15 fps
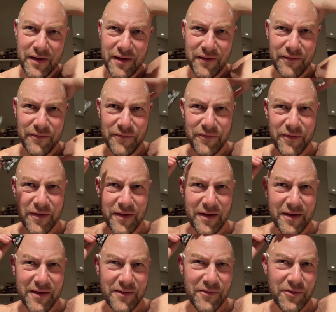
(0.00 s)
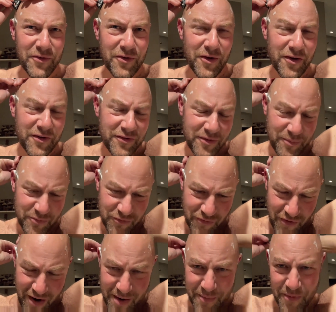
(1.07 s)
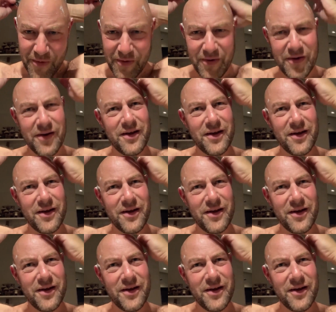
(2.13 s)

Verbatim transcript: if, uh, if you're not a subscriber